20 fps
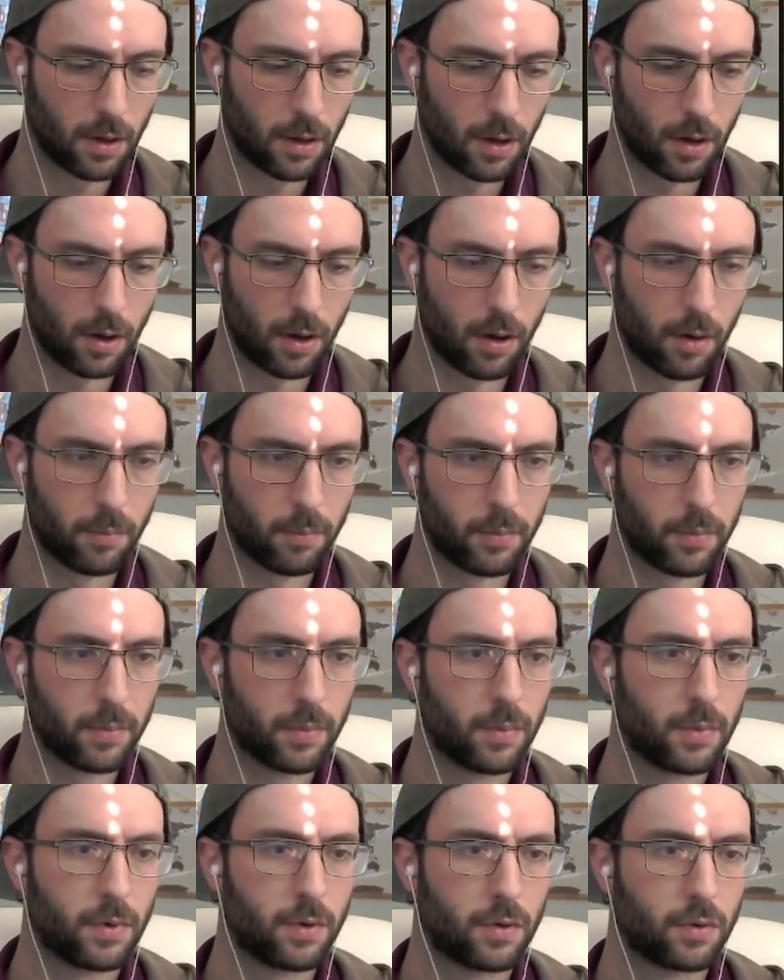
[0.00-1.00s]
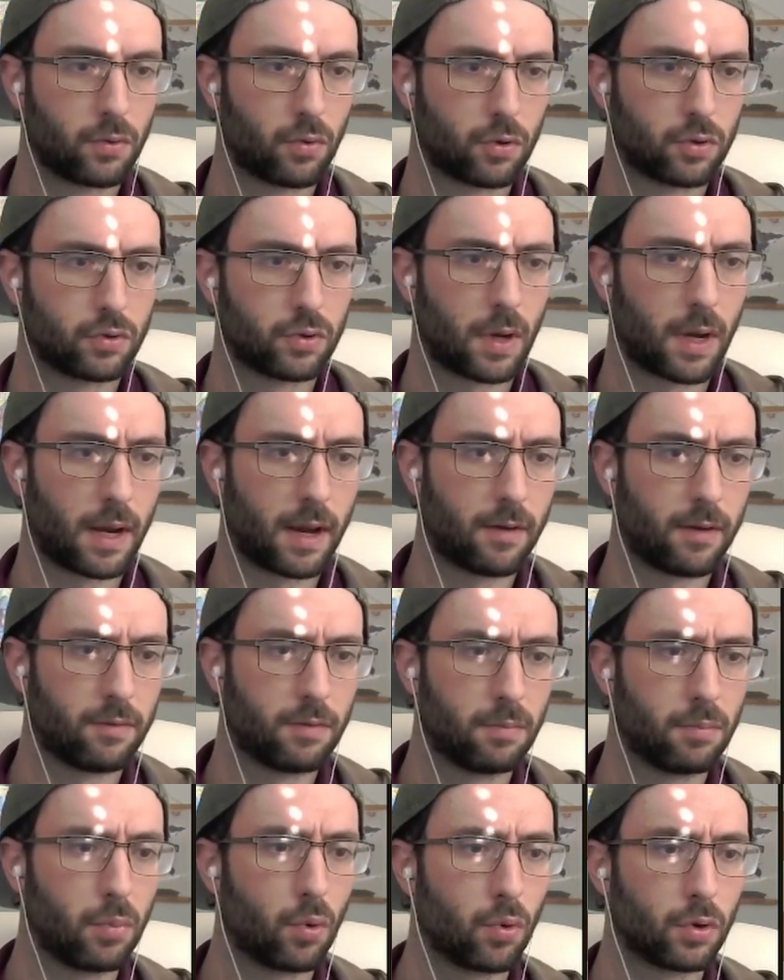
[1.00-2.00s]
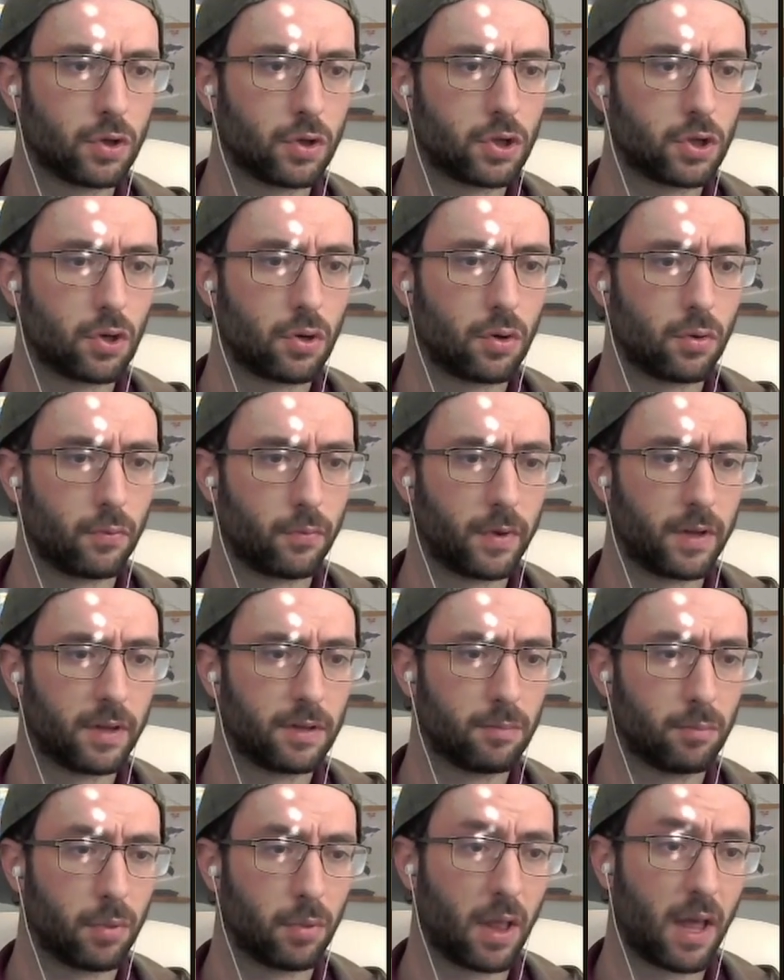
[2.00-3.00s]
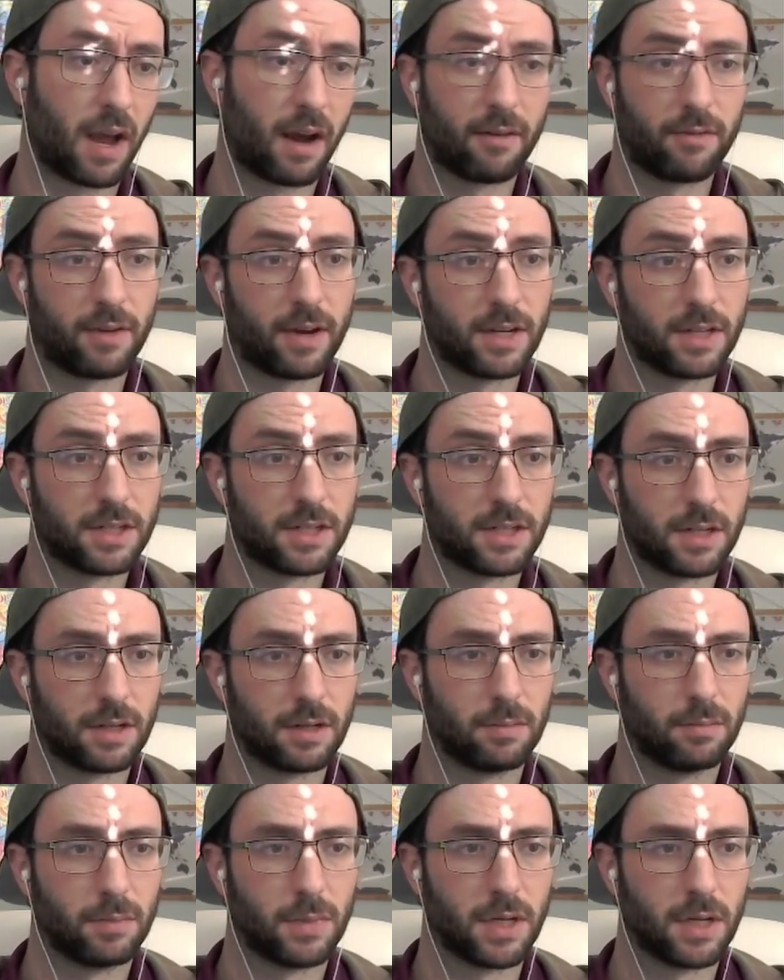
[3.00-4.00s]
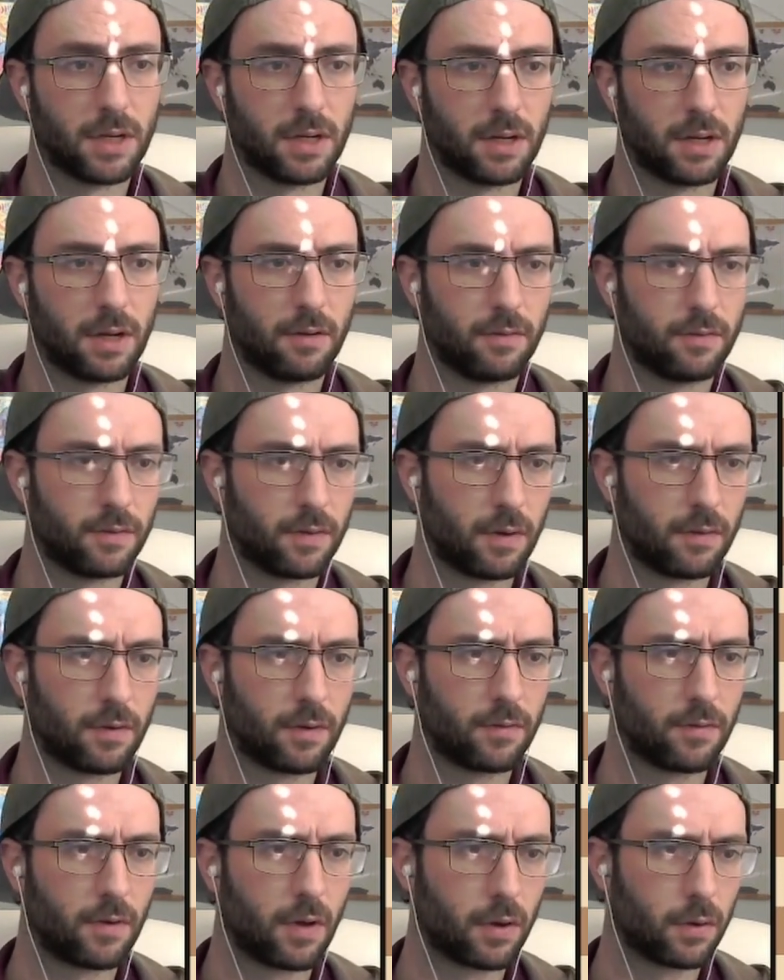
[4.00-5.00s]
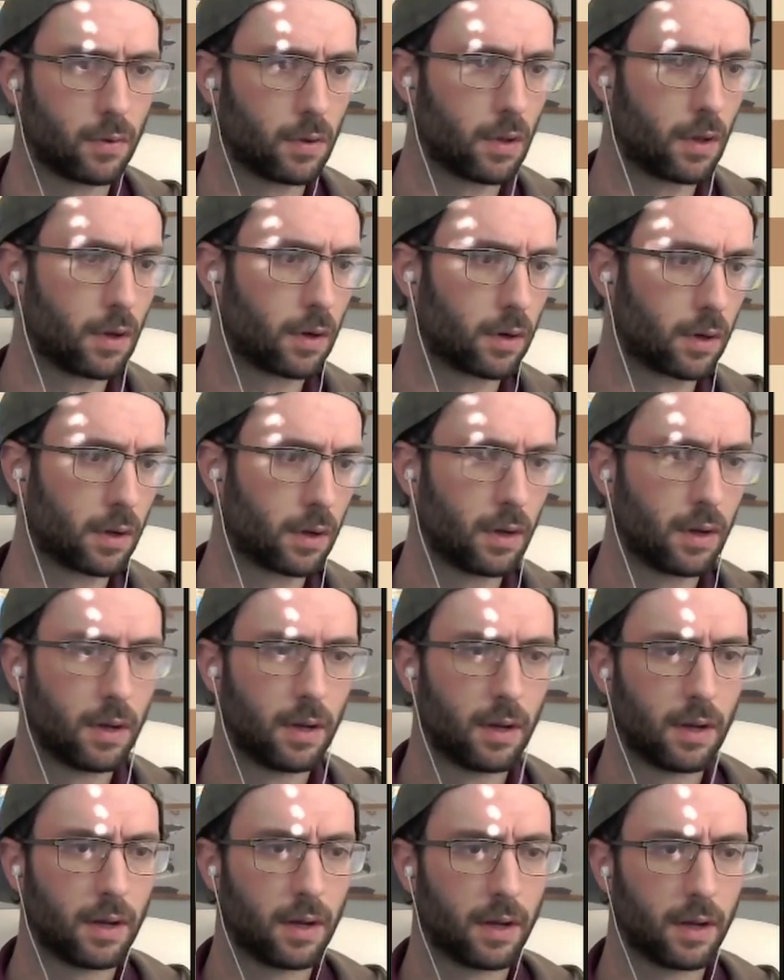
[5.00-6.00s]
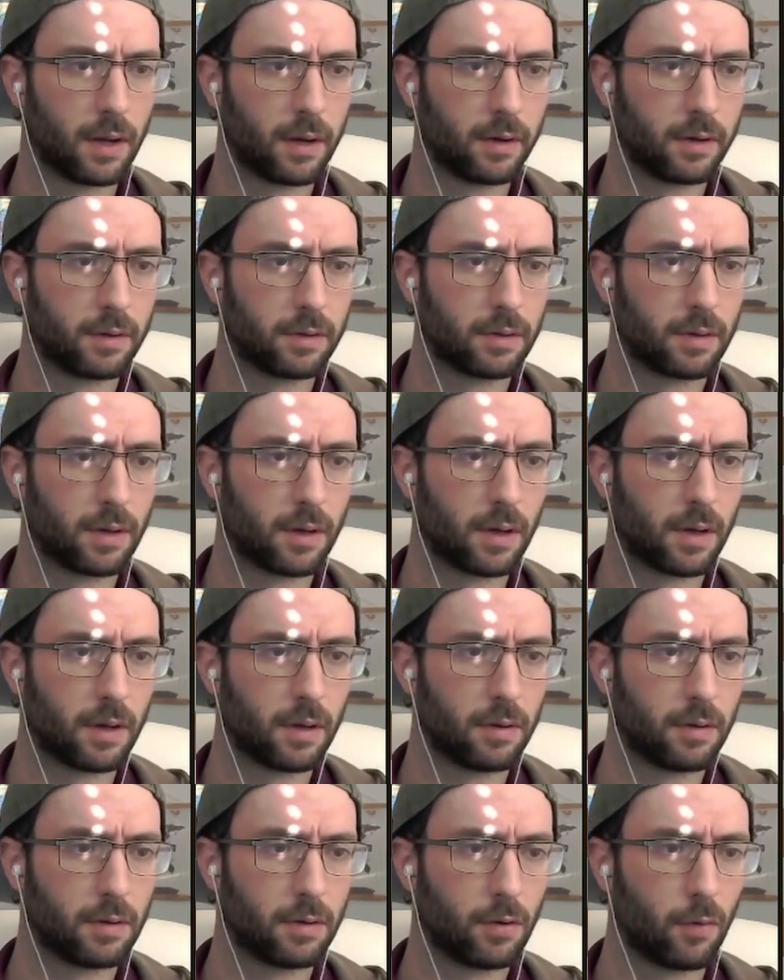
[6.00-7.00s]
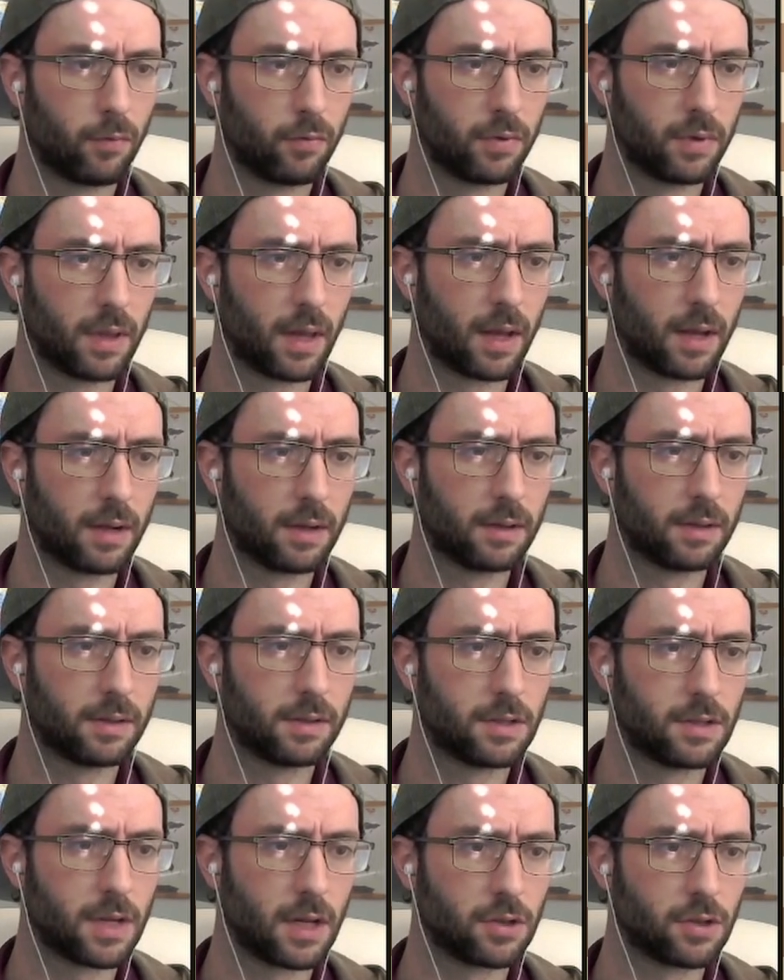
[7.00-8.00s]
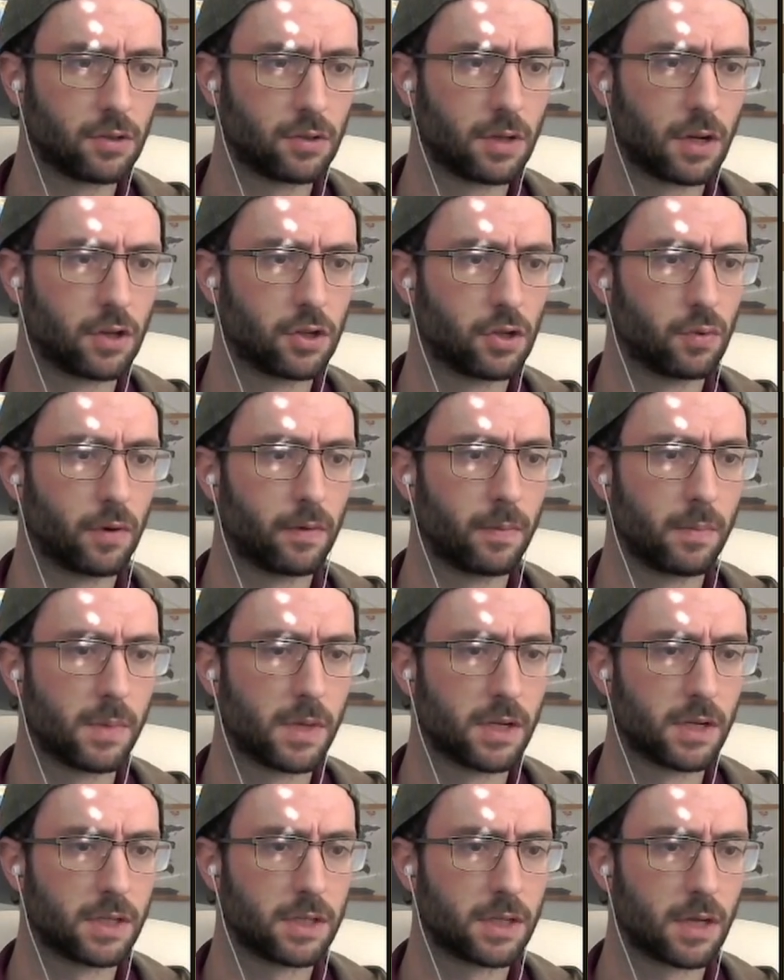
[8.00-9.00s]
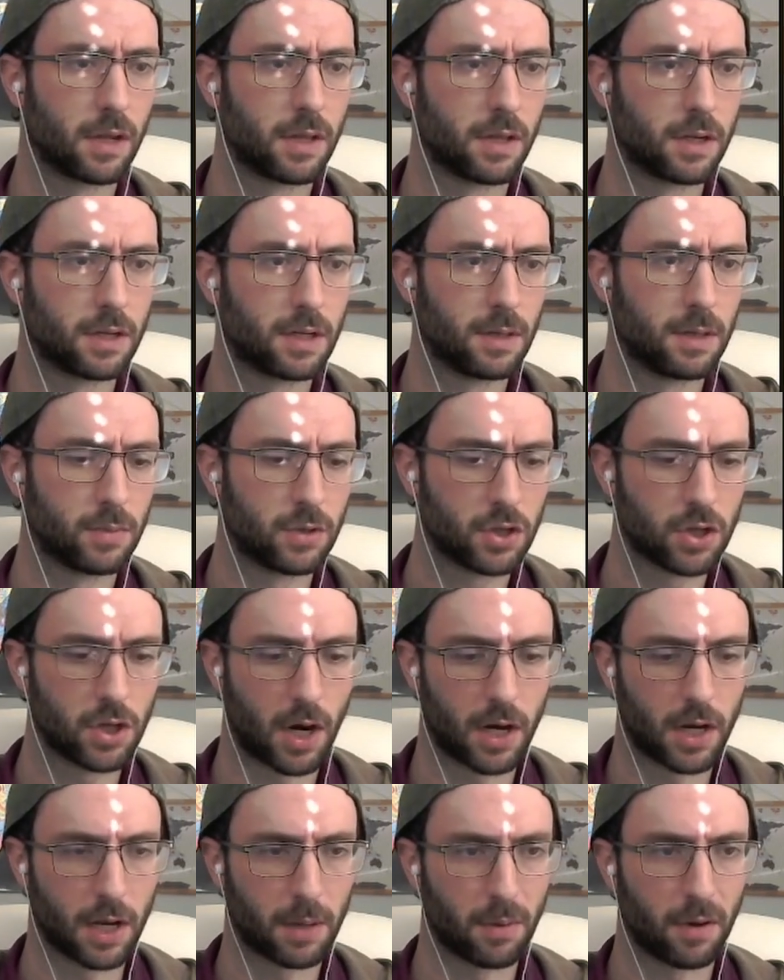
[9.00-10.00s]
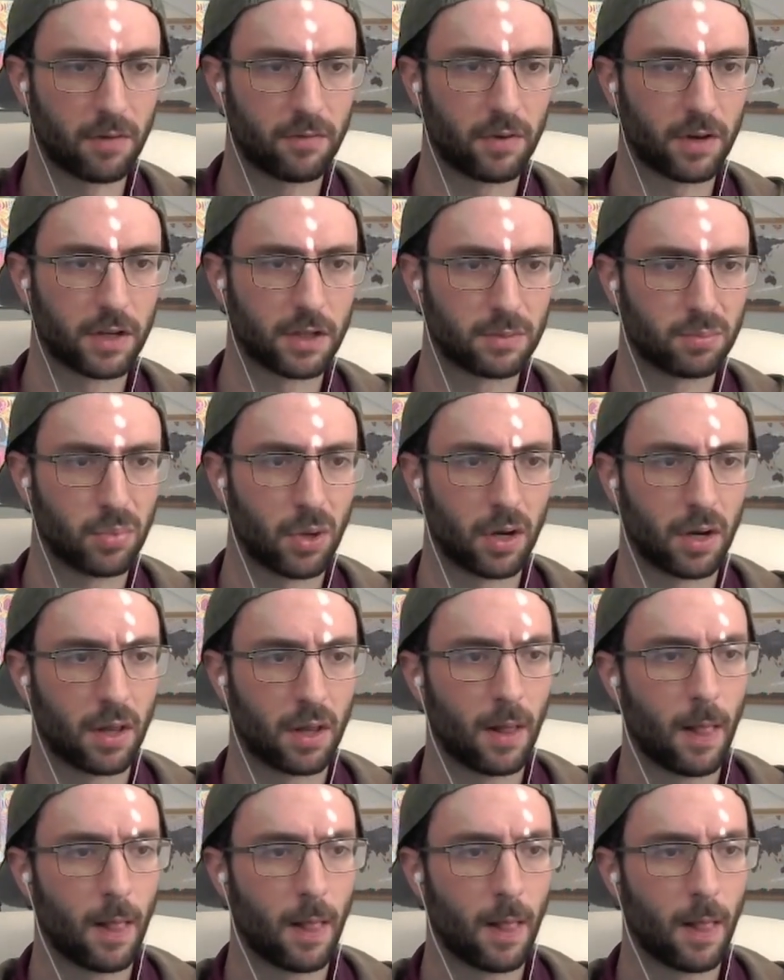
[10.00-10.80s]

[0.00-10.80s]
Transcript: Of course, I have the board shown with black facing me if you're following along, and hopefully that takes your attention away from this sun that keeps shining in my face. But